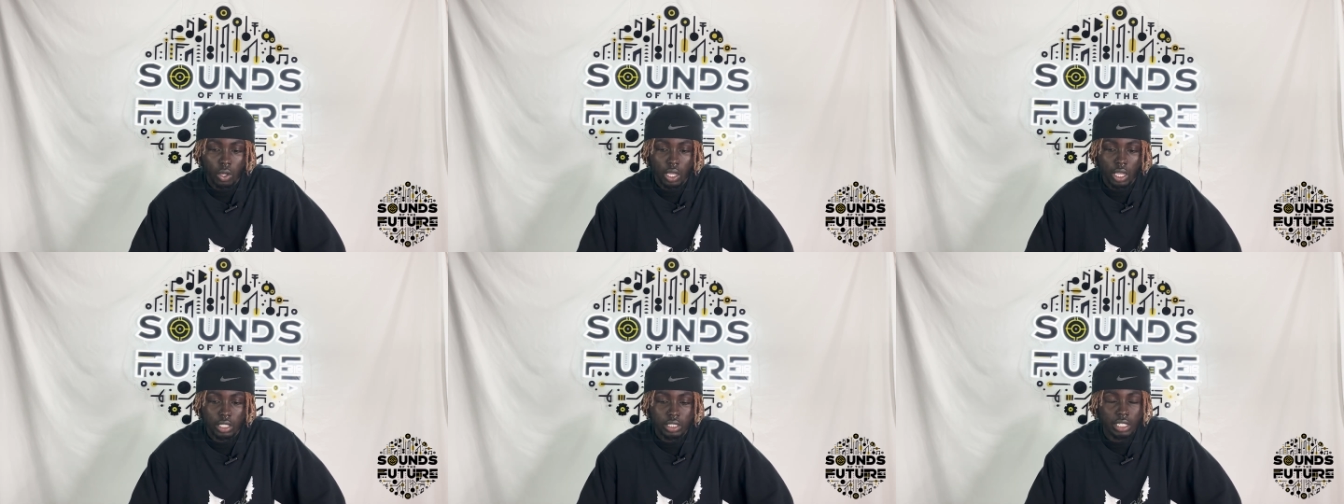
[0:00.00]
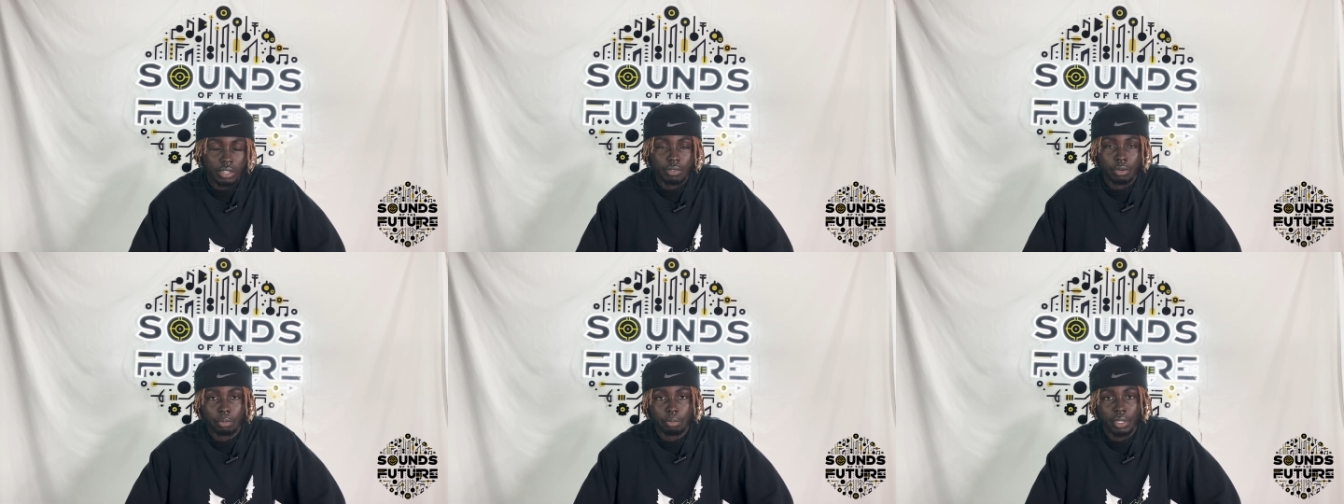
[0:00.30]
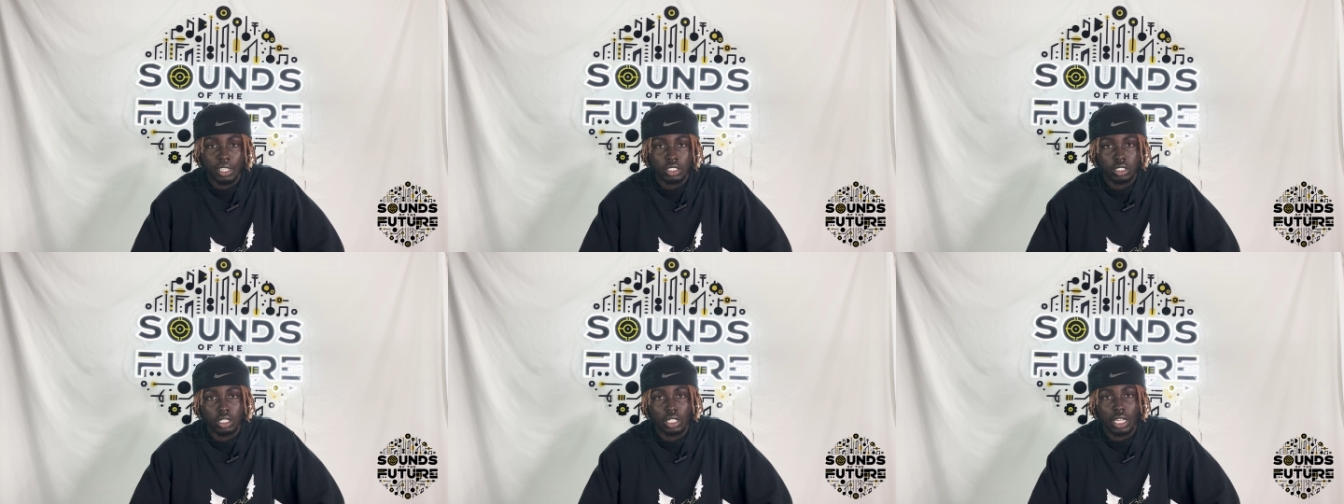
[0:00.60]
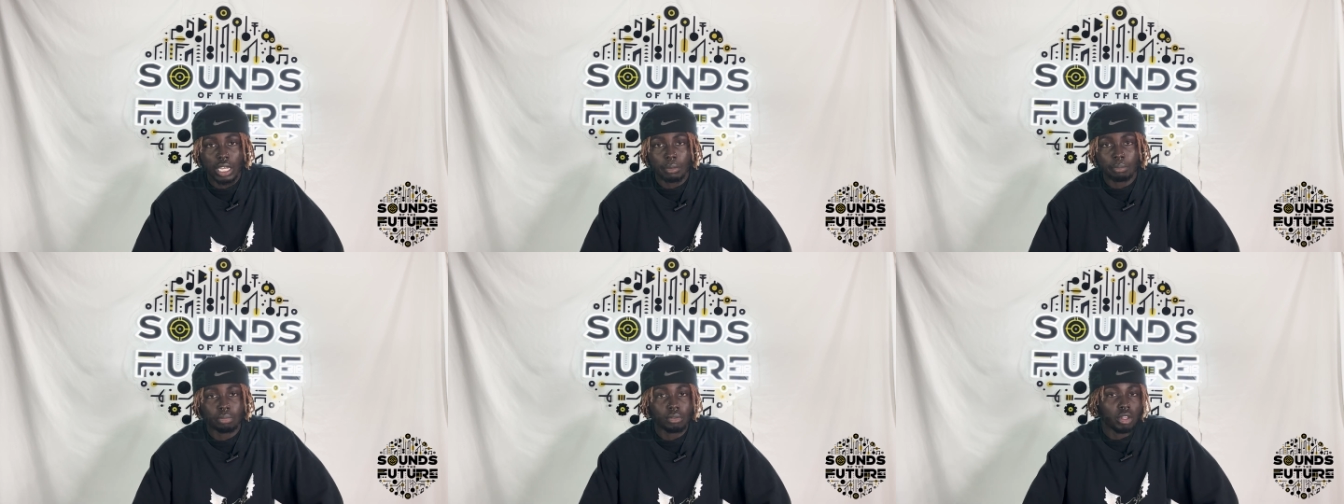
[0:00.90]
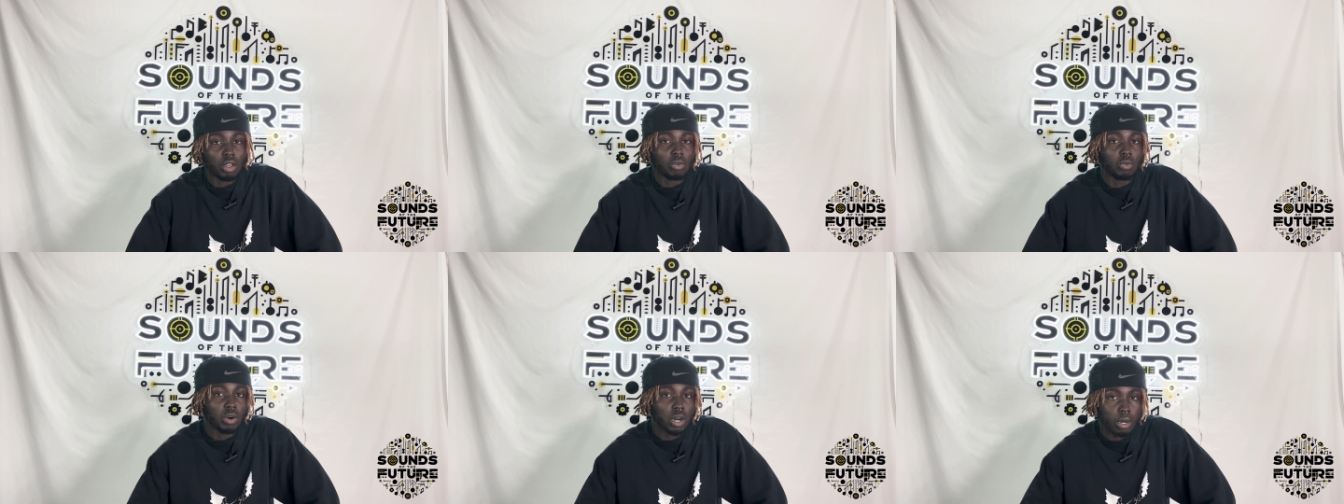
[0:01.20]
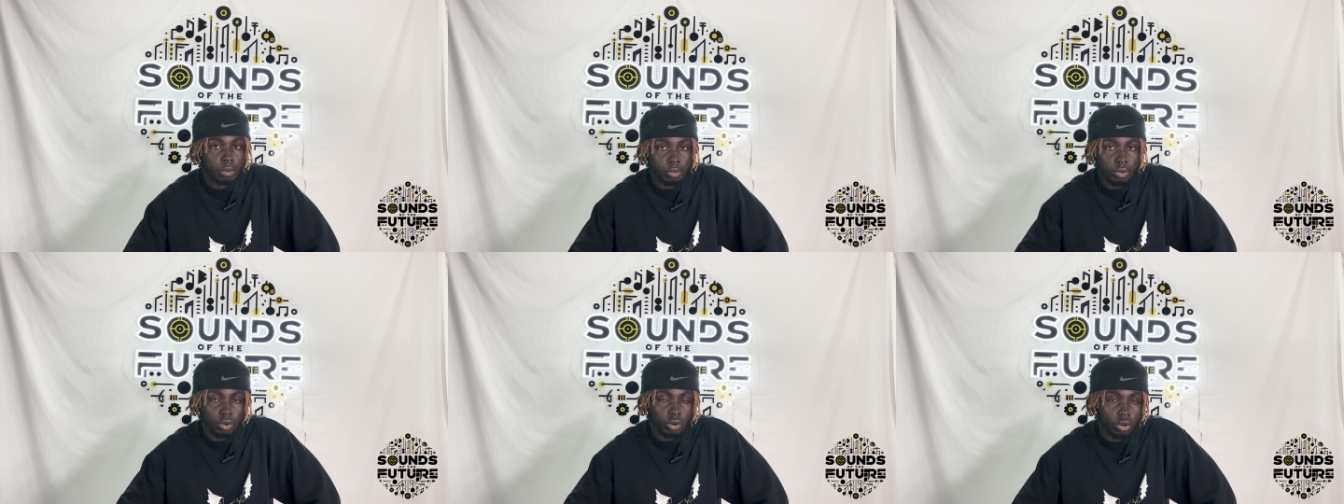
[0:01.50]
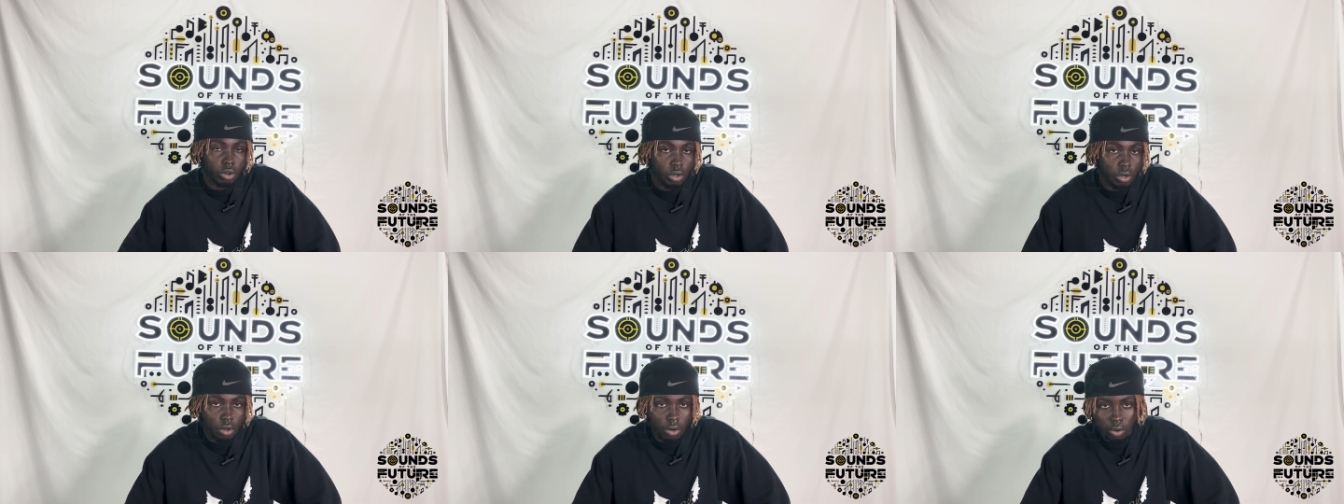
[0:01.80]
it's ever been to like blow up,
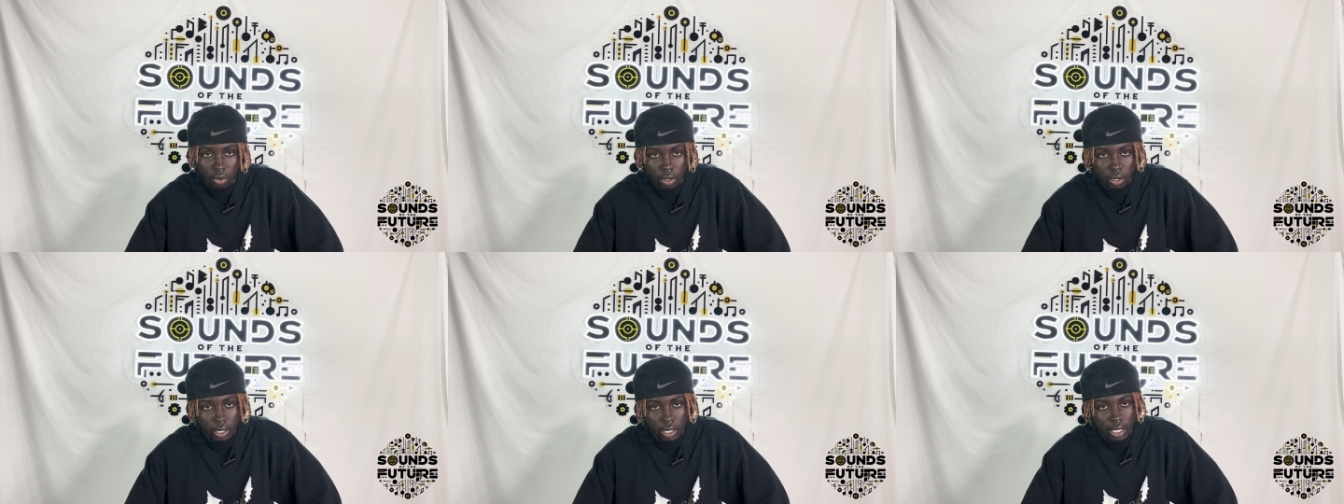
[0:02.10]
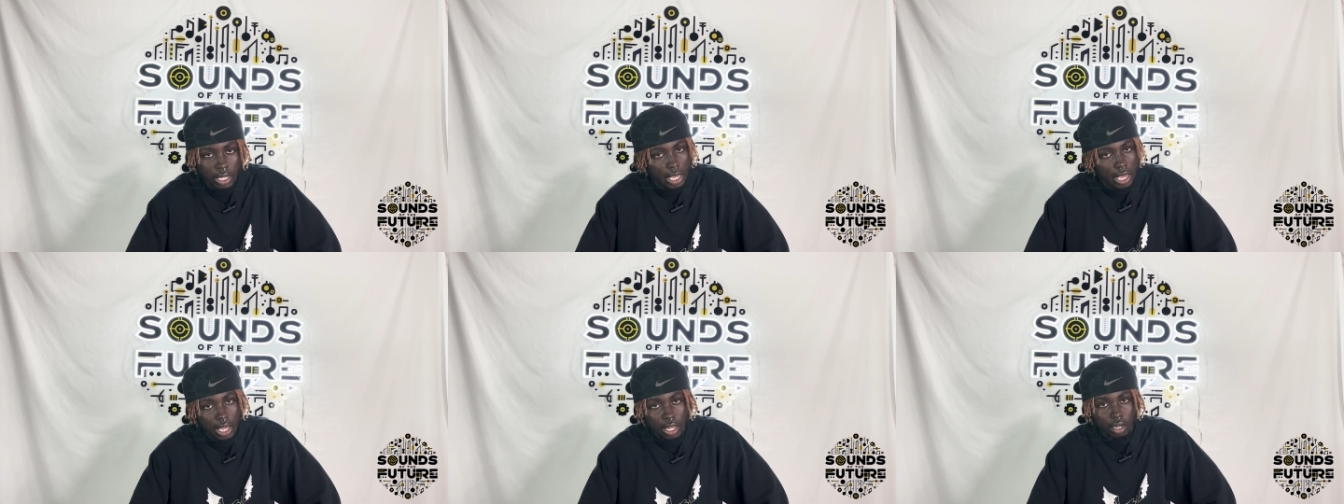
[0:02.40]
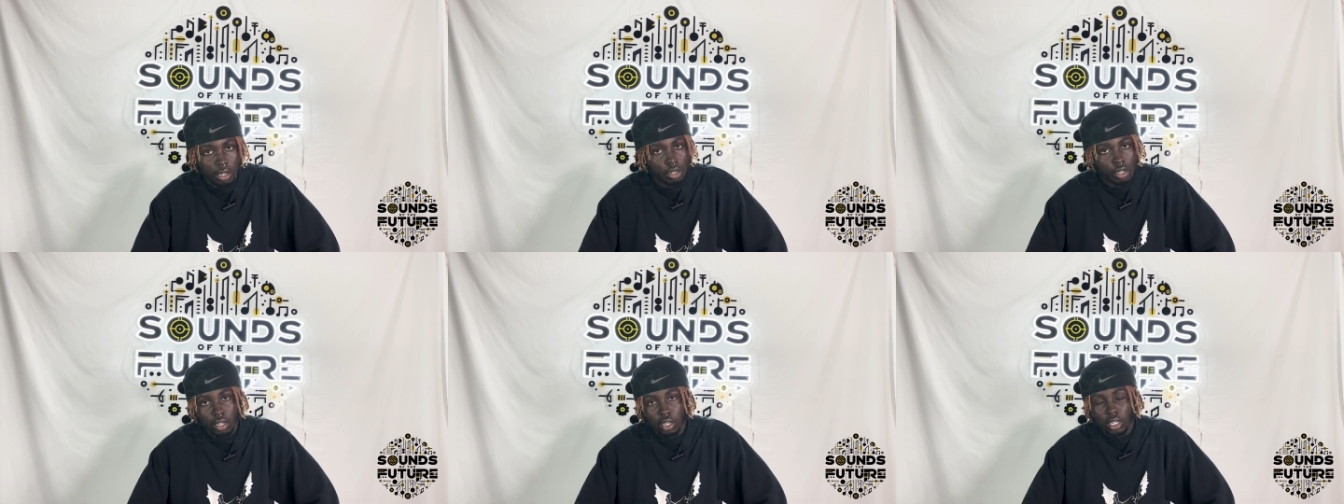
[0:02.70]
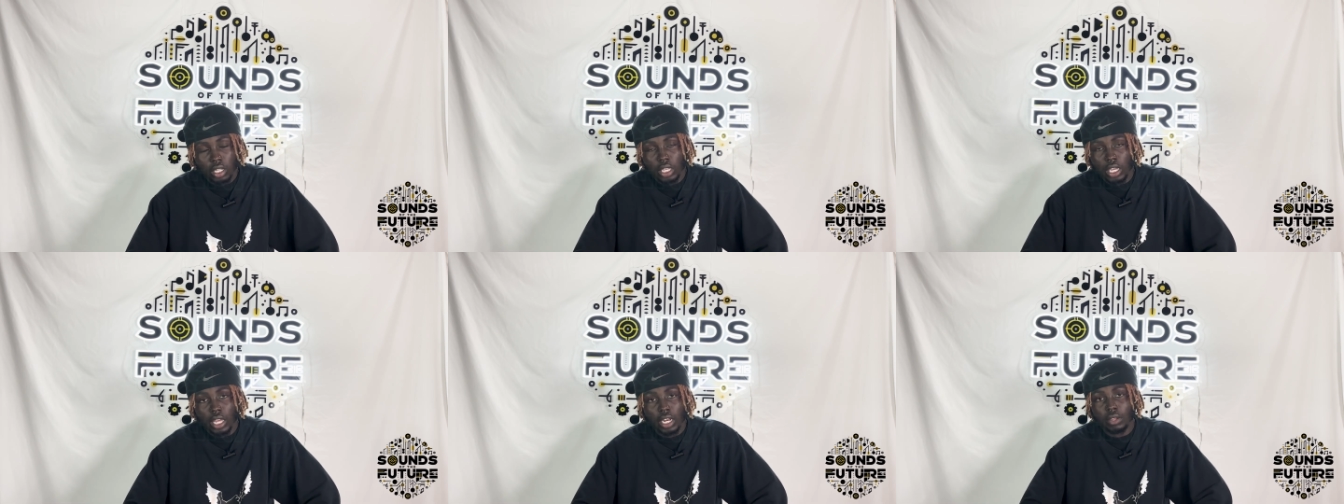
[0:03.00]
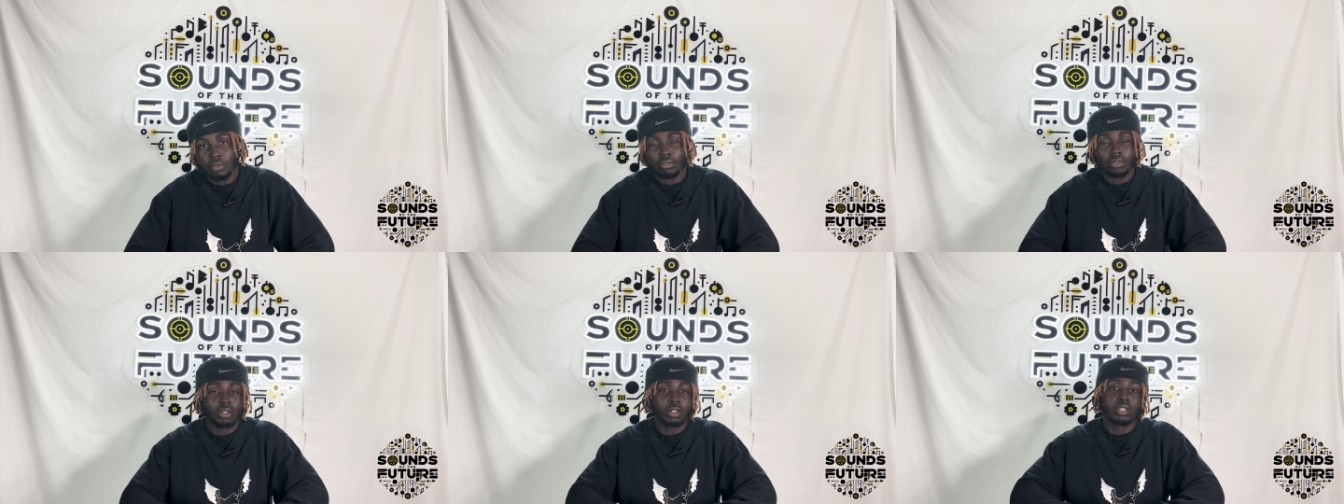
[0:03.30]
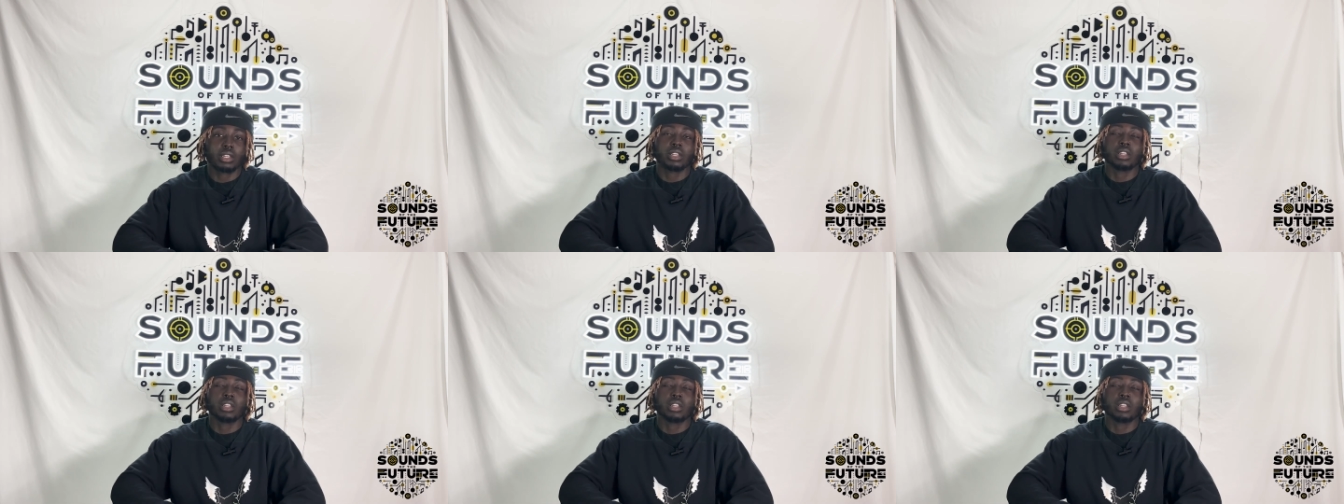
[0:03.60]
quote unquote, or get get in